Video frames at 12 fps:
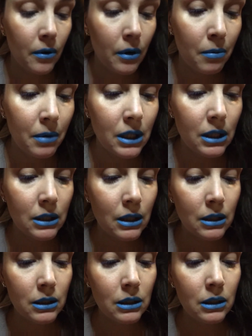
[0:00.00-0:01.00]
Or am I just
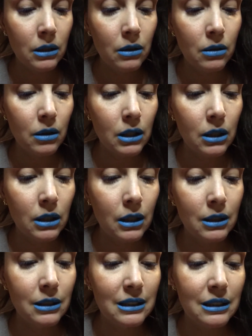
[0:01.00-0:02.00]
not seeing correct?
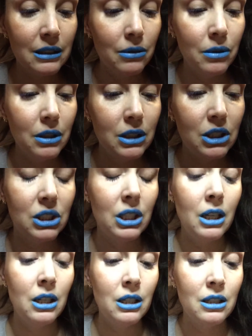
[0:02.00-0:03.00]
It's really
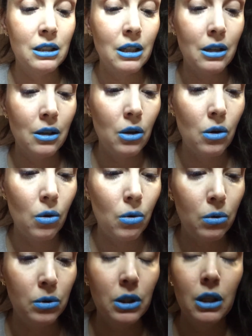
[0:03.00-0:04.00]
shiny. It's got a
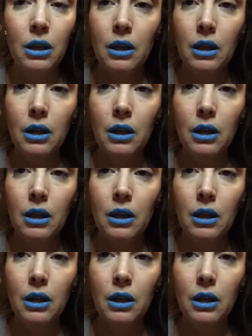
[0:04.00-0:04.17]
gold